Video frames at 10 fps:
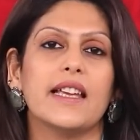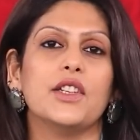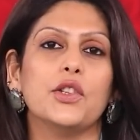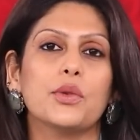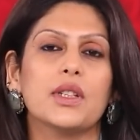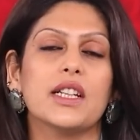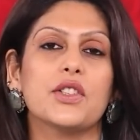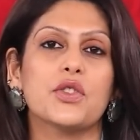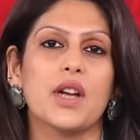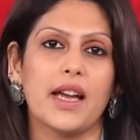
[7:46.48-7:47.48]
their
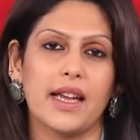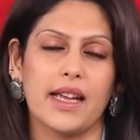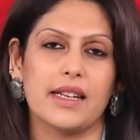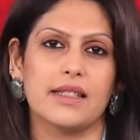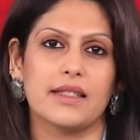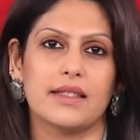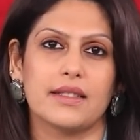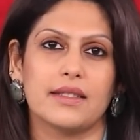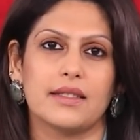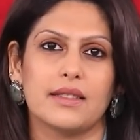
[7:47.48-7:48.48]
nuclear triad.
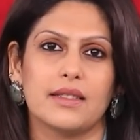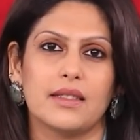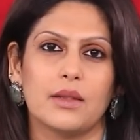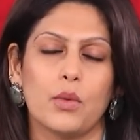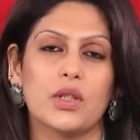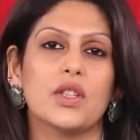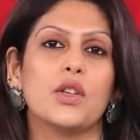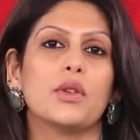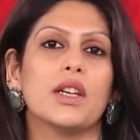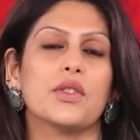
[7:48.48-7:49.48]
What's a
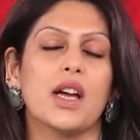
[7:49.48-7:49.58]
nuclear